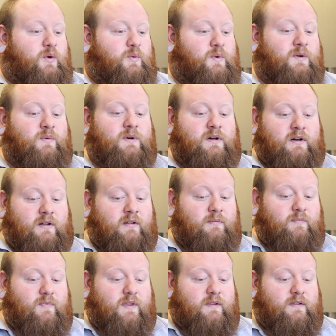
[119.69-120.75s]
we
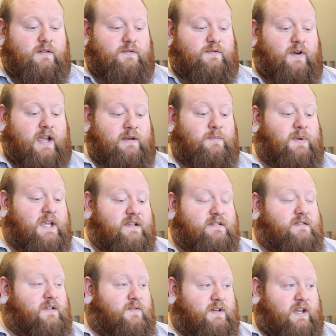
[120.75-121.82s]
will find
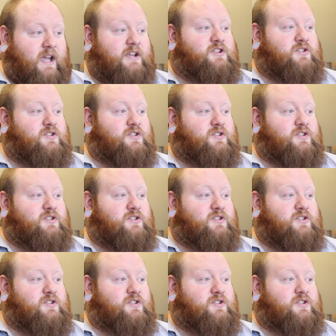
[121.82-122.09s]
pieces of a deck,